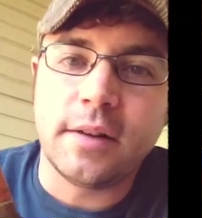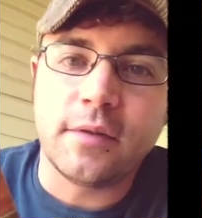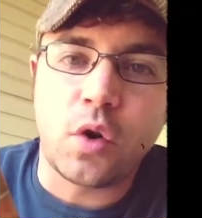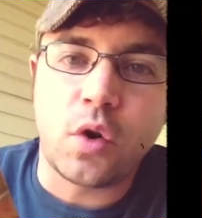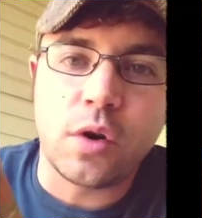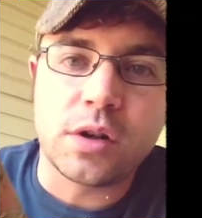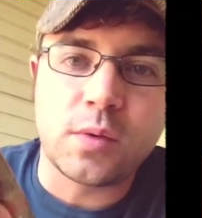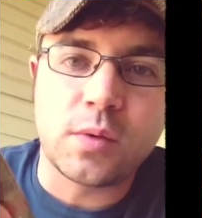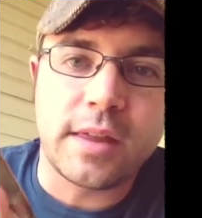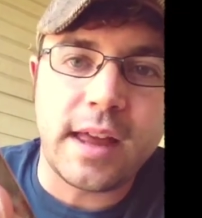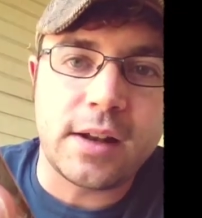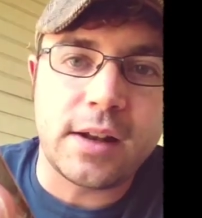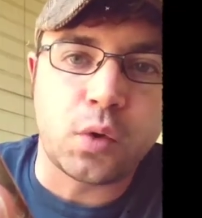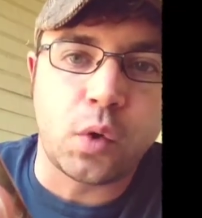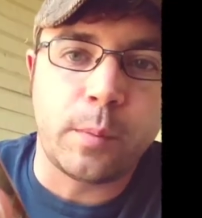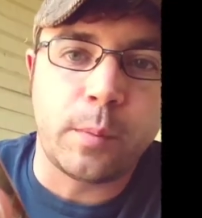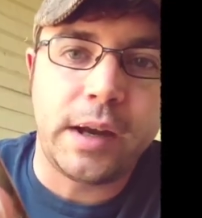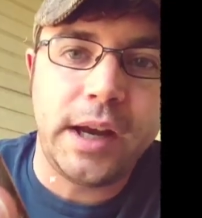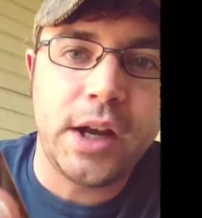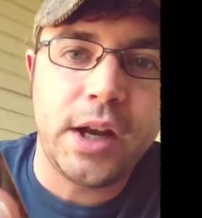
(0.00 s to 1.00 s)
And of course, with that
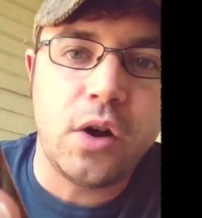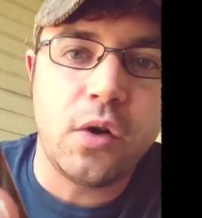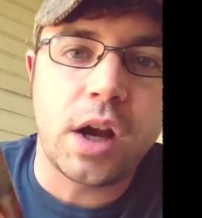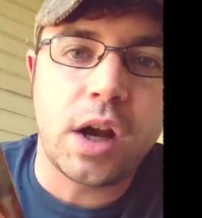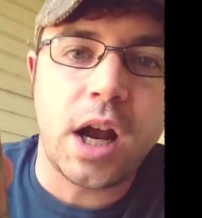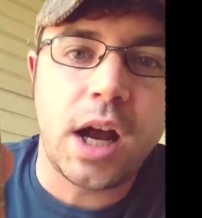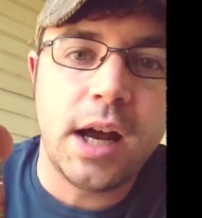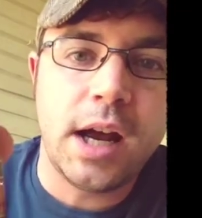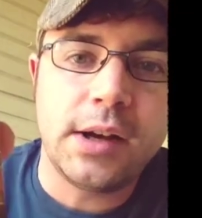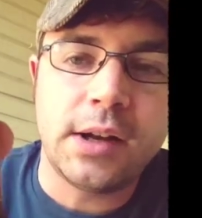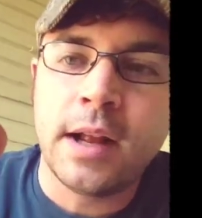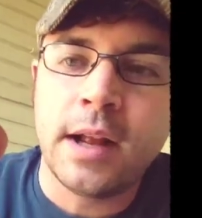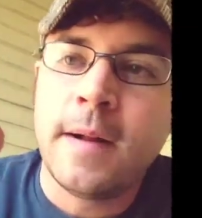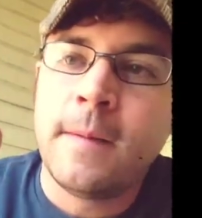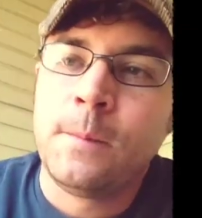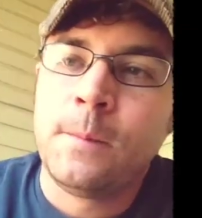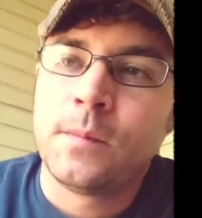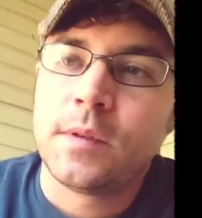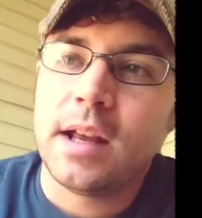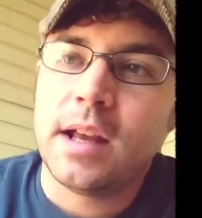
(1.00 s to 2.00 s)
Torpedo cut,
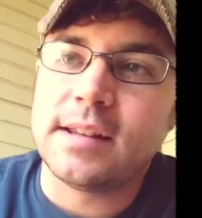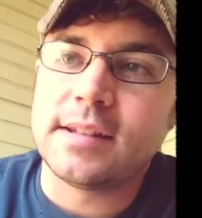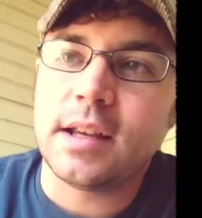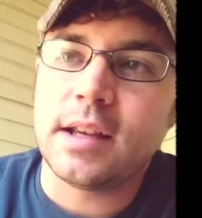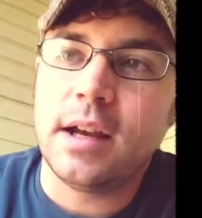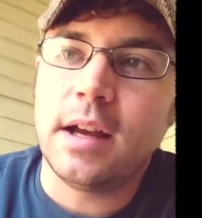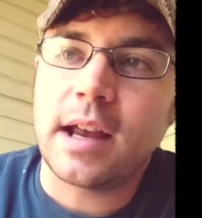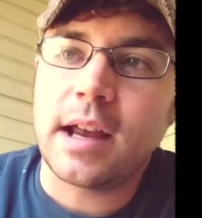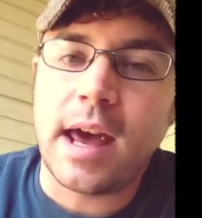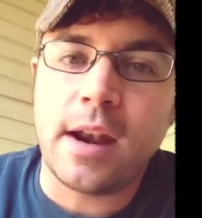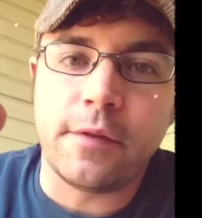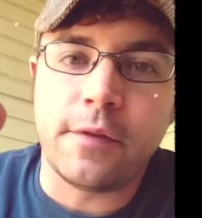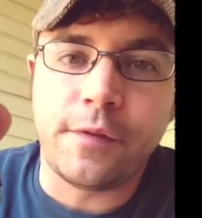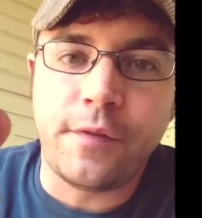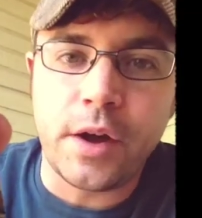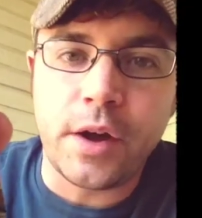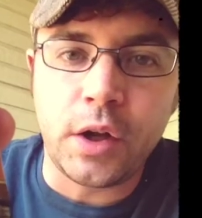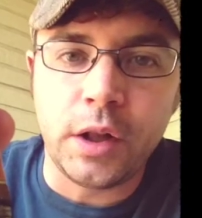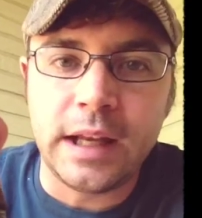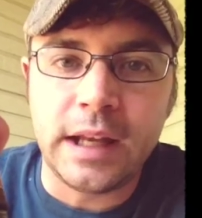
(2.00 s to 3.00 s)
it's kind of
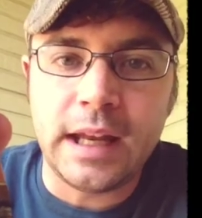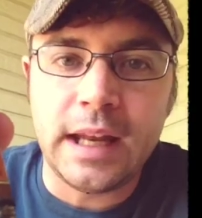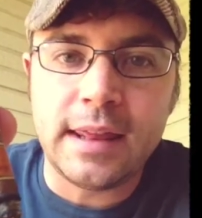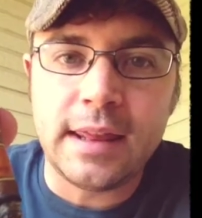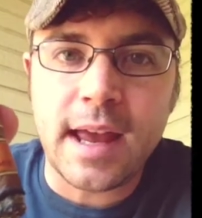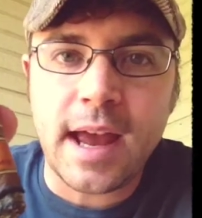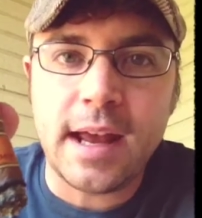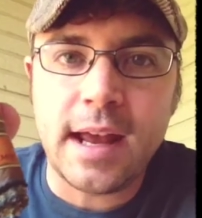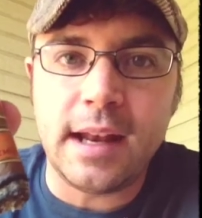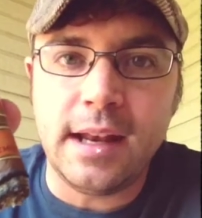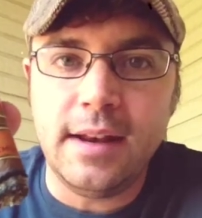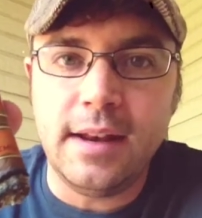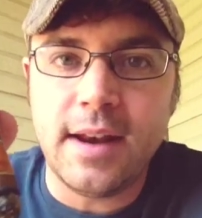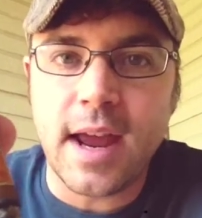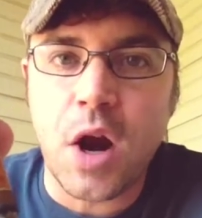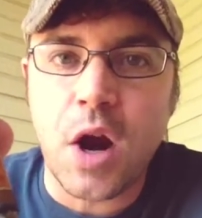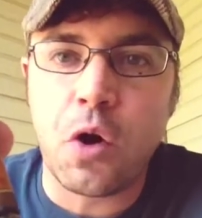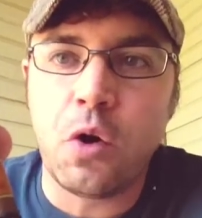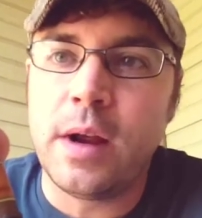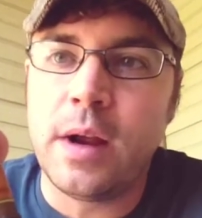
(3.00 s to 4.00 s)
funneling in that and
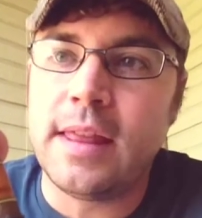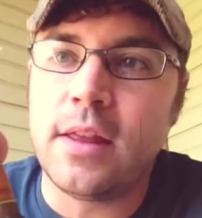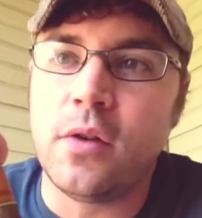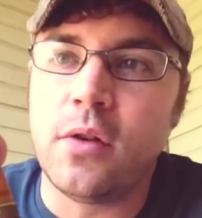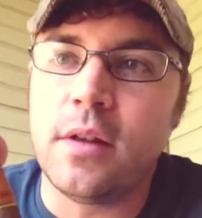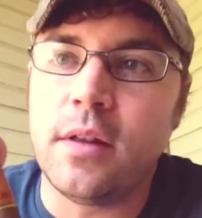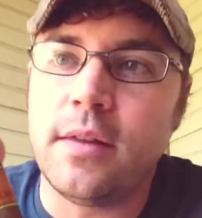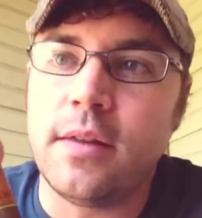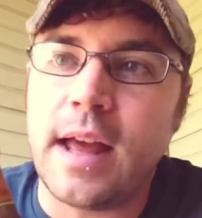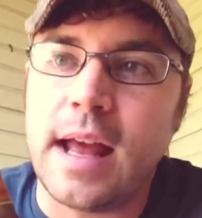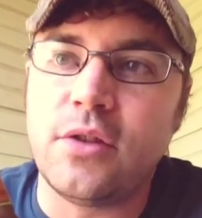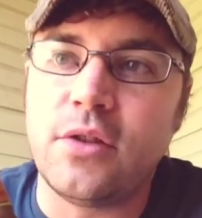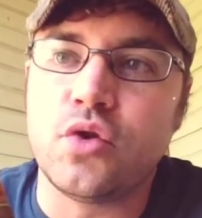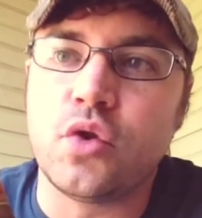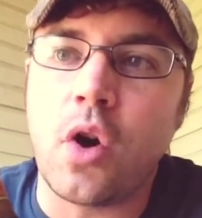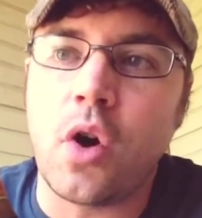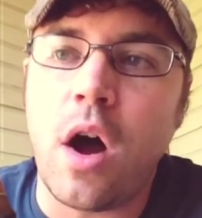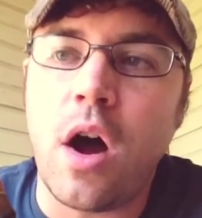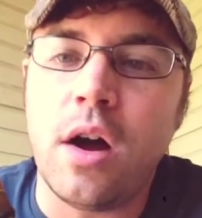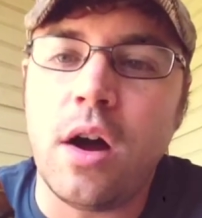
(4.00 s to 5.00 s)
narrowing that
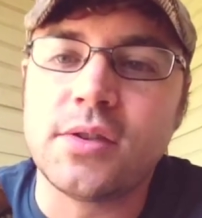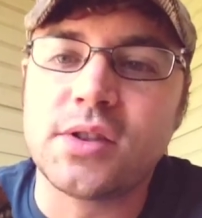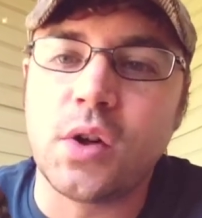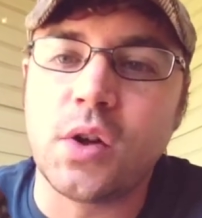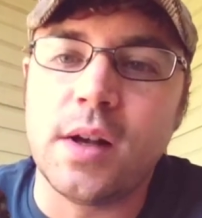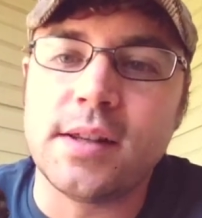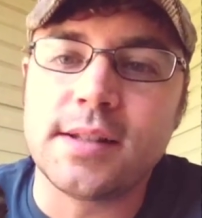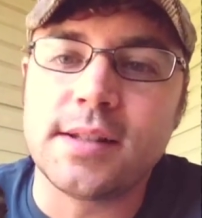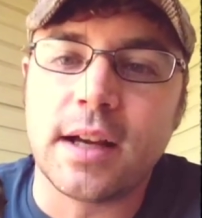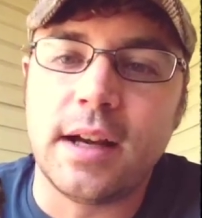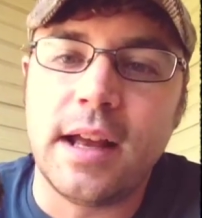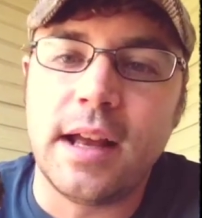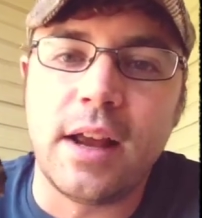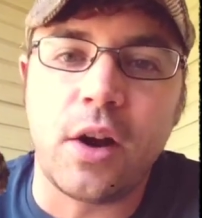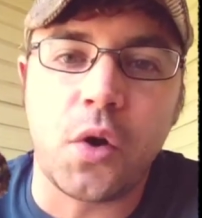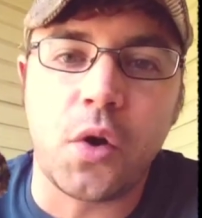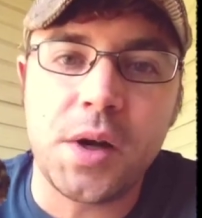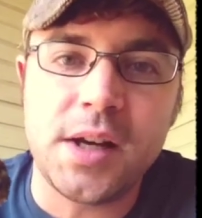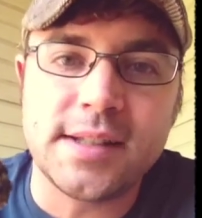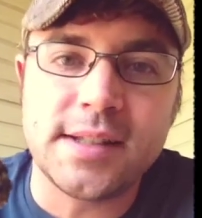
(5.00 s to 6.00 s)
draw, so it's
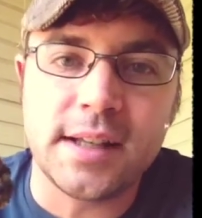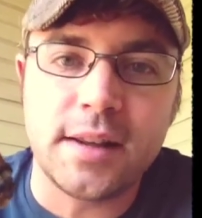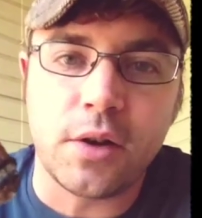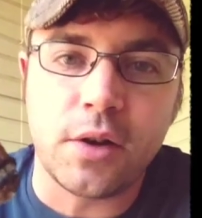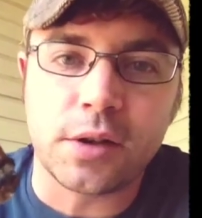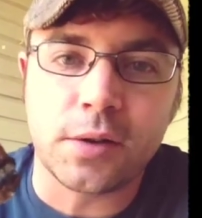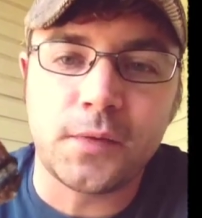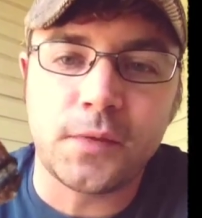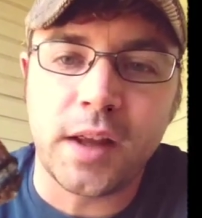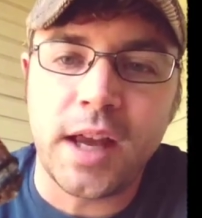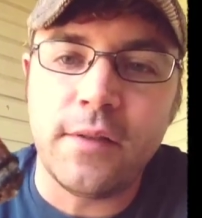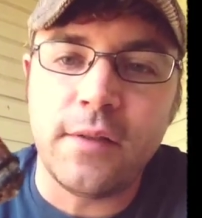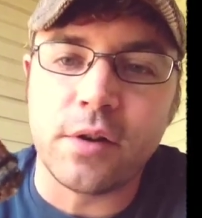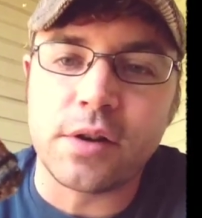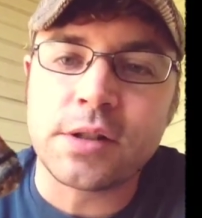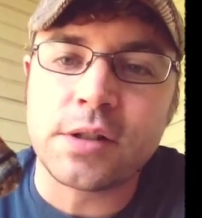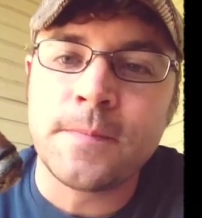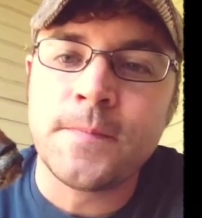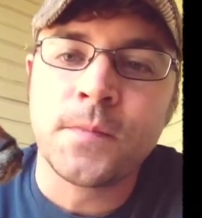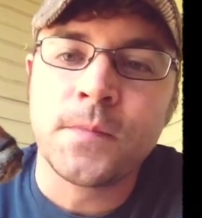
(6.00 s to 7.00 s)
increasing those
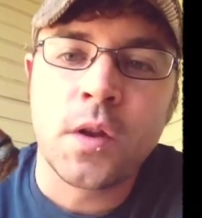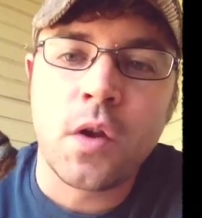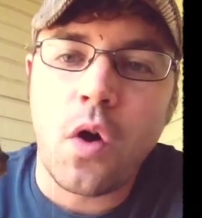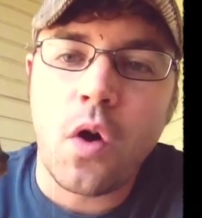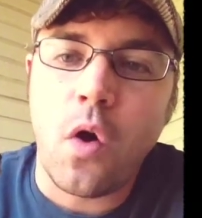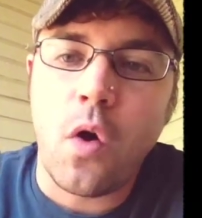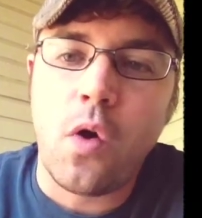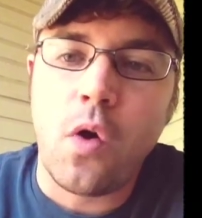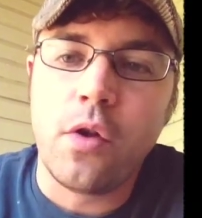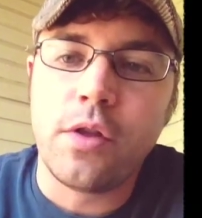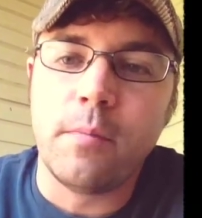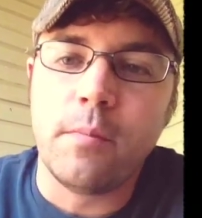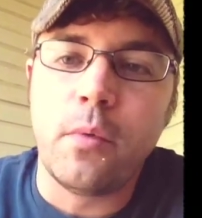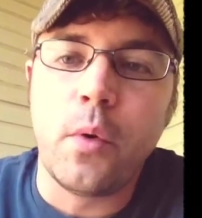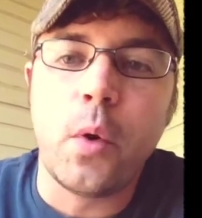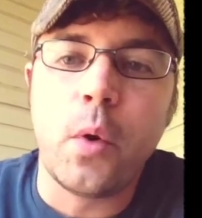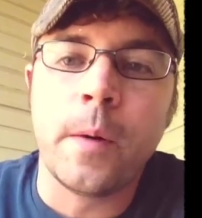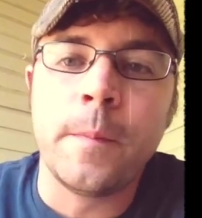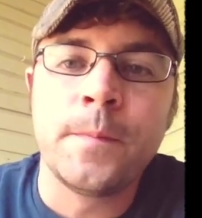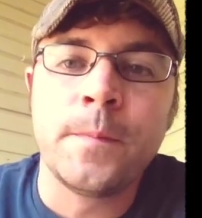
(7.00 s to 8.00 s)
flavors all the
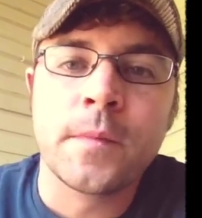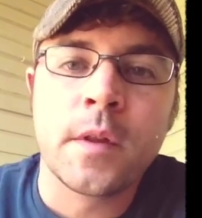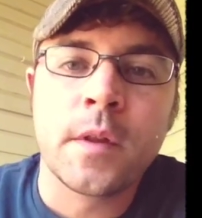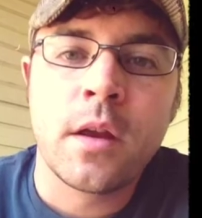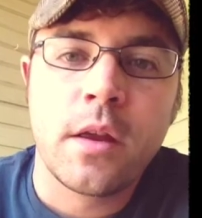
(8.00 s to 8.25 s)
more.